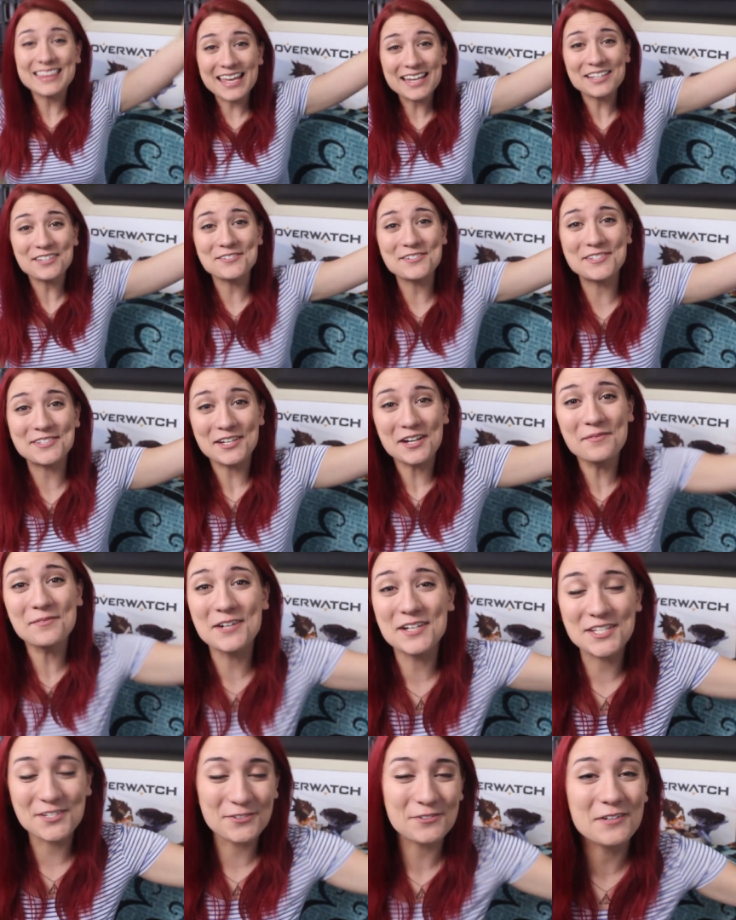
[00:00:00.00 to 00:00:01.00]
Thank you so
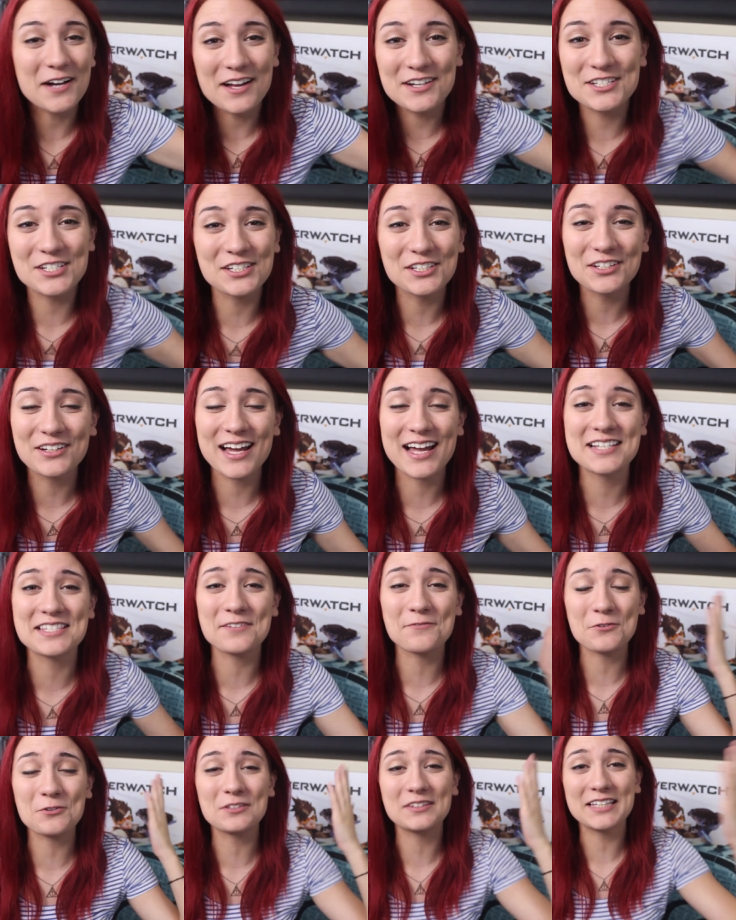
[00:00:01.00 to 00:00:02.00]
much for watching, you guys.
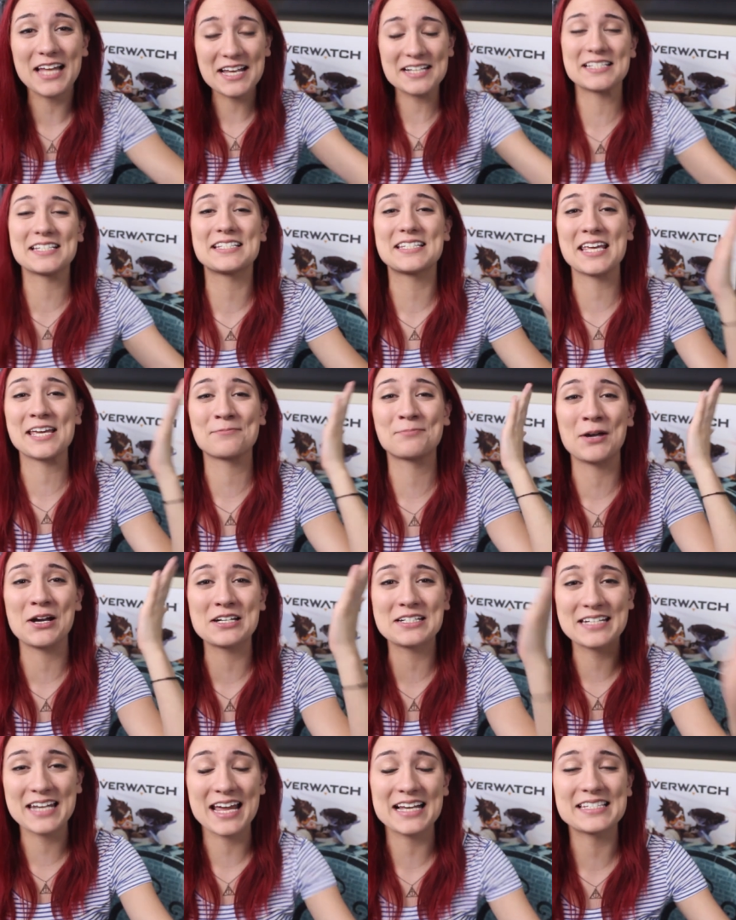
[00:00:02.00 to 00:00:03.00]
If you'd like to take
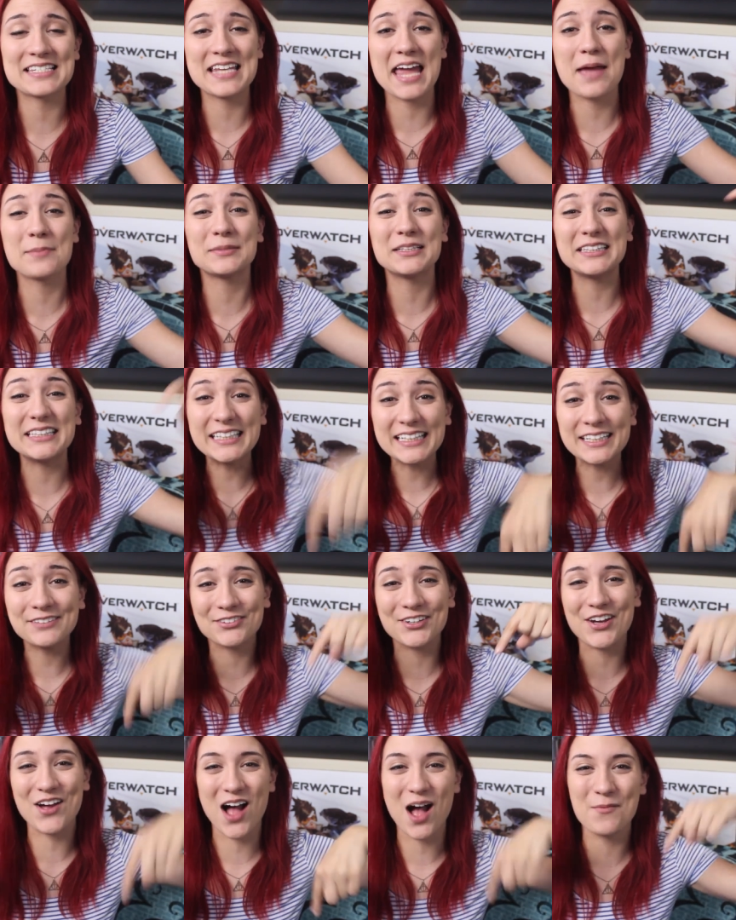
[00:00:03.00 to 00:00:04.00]
part next time, leave
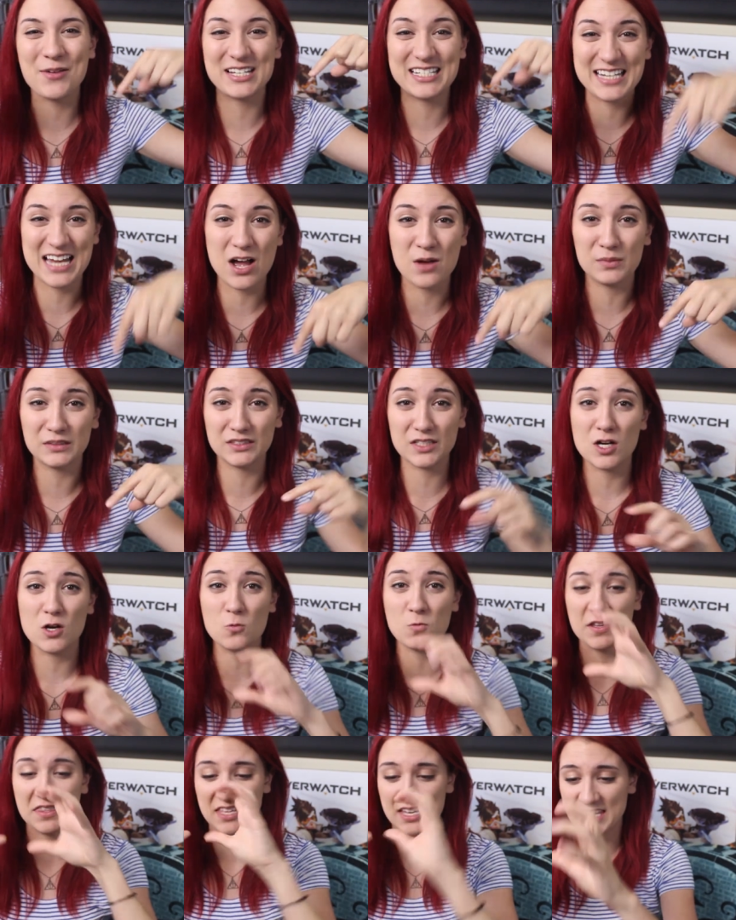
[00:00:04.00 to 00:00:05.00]
a comment down below
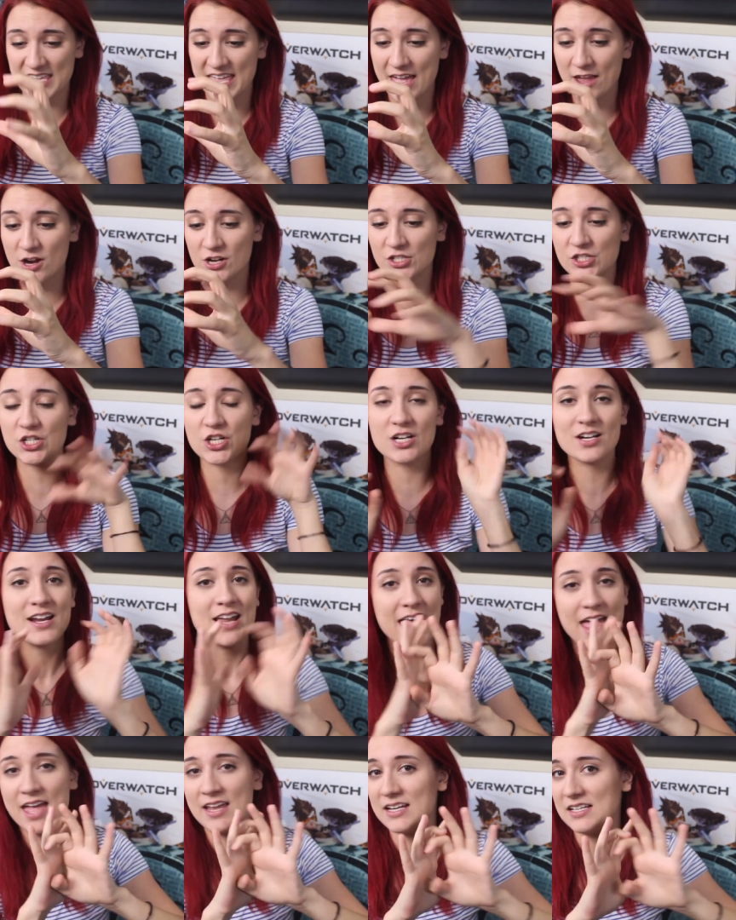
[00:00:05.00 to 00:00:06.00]
with a character
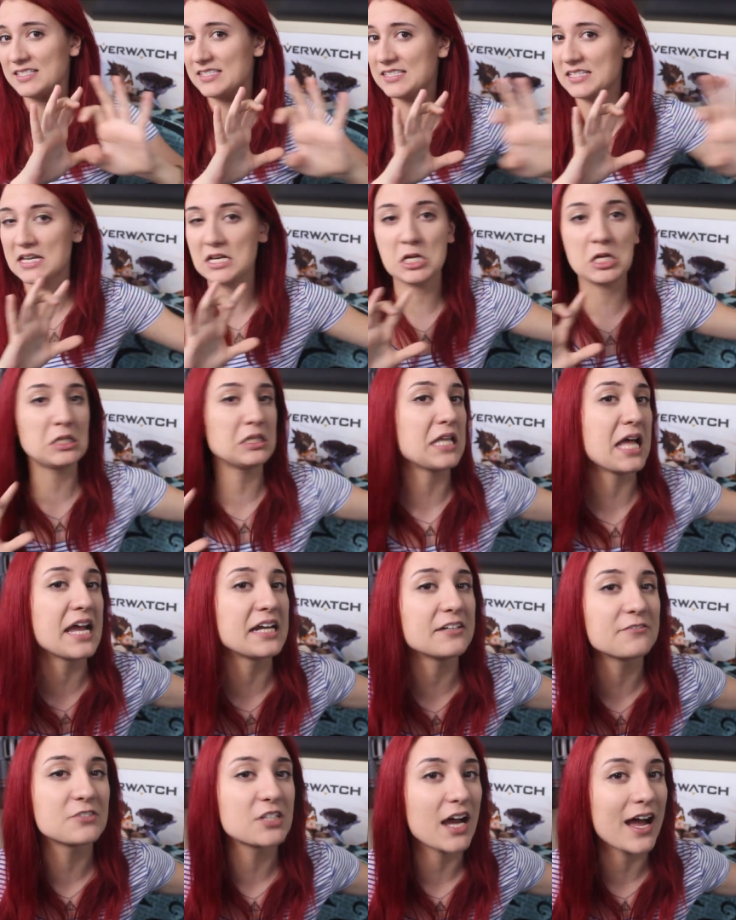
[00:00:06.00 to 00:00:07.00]
and a single
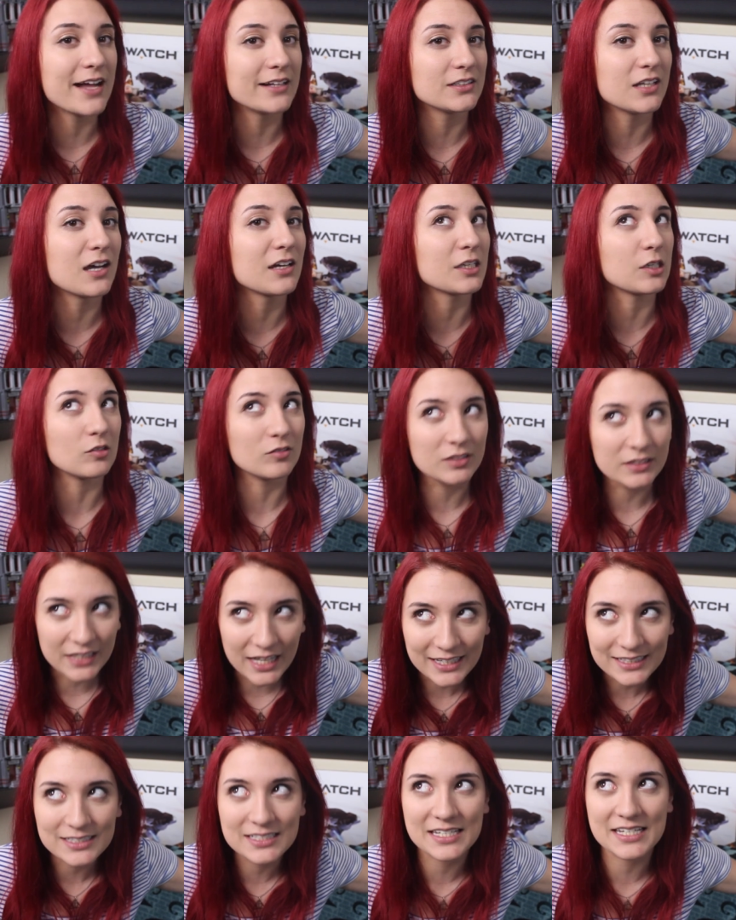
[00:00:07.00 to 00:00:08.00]
line of dialogue you'd
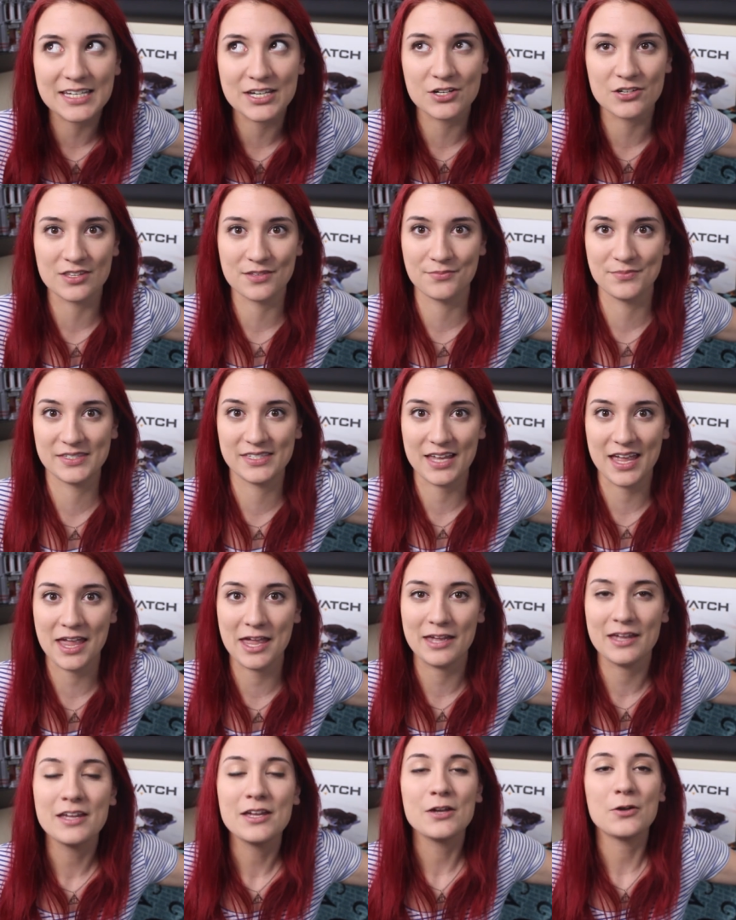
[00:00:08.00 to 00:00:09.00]
like to hear them
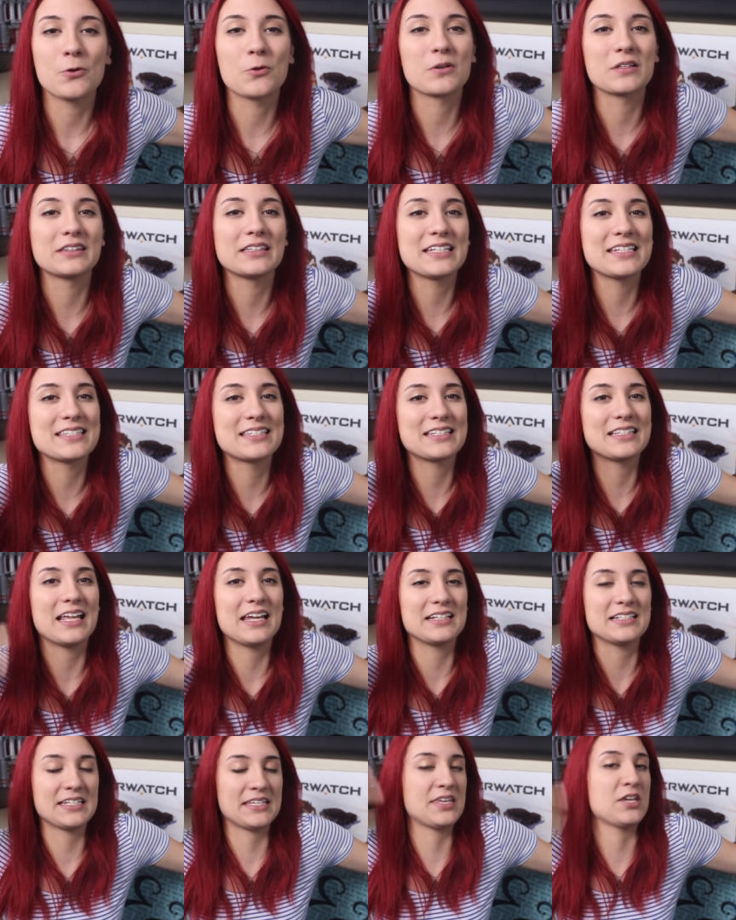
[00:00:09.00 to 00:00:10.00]
say, or at least
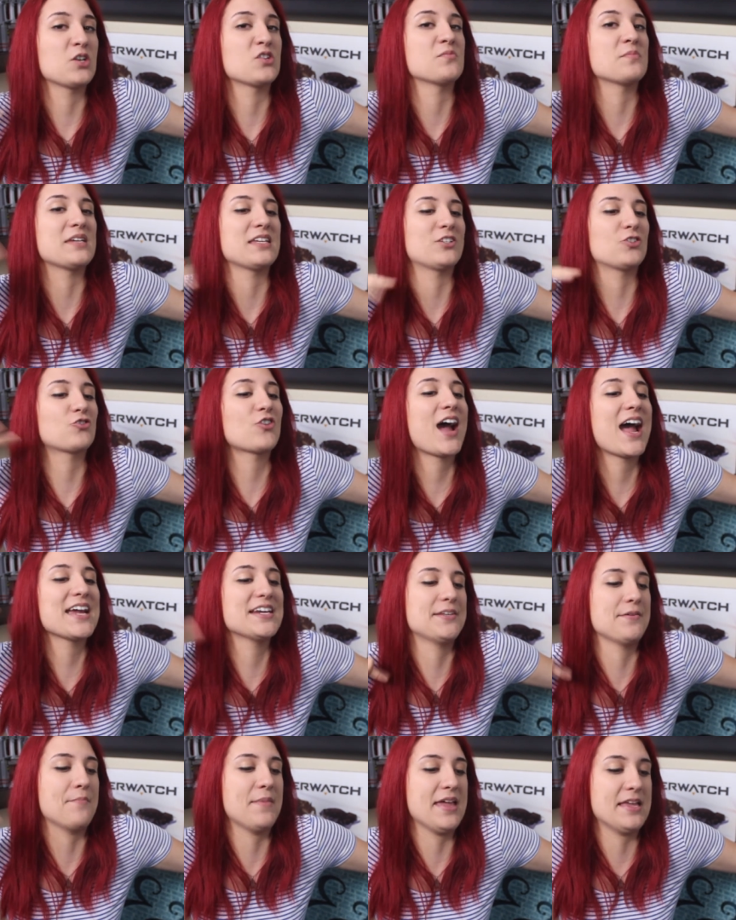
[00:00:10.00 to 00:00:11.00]
like to hear me try
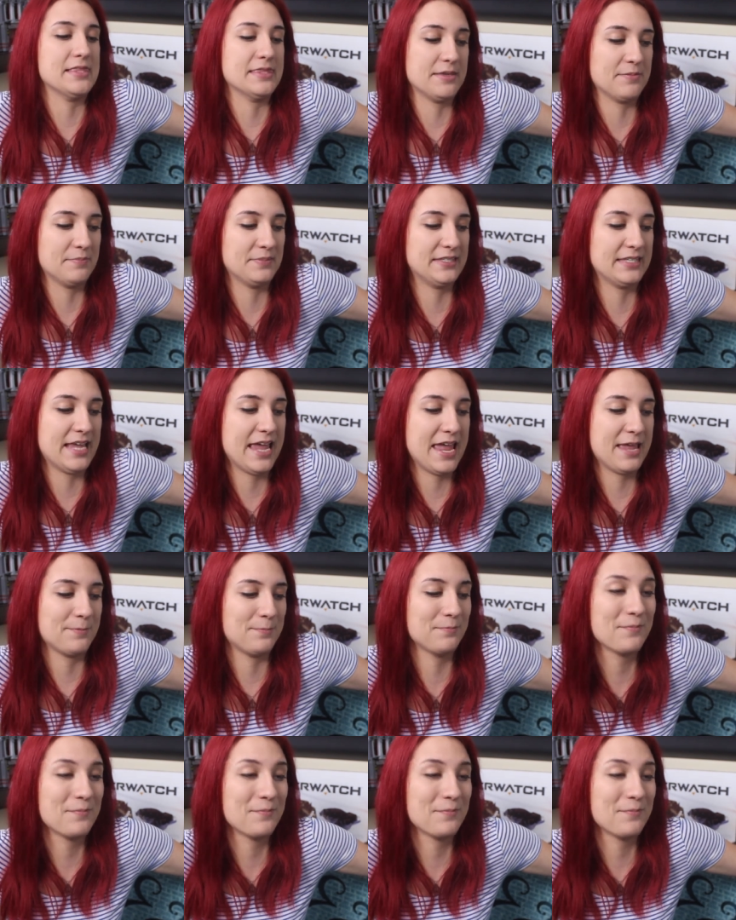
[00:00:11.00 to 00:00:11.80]
to make them say.